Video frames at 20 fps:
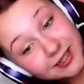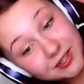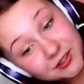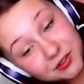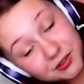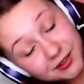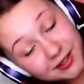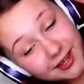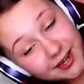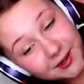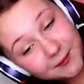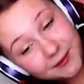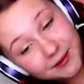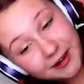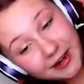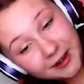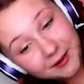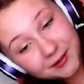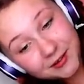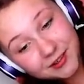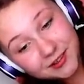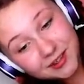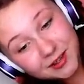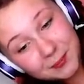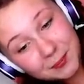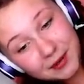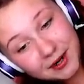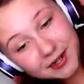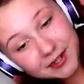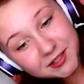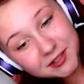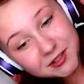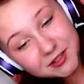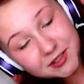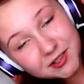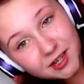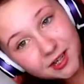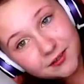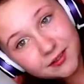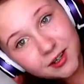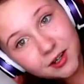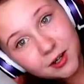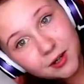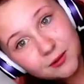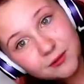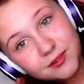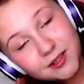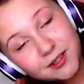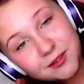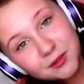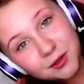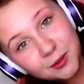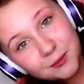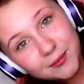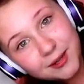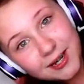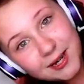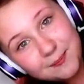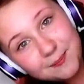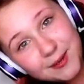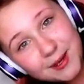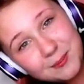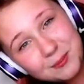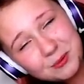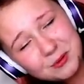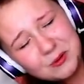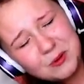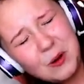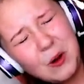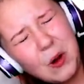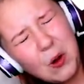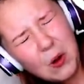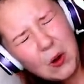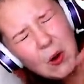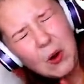Ditch on anyone else. It's a brand new server. Hopefully not many people are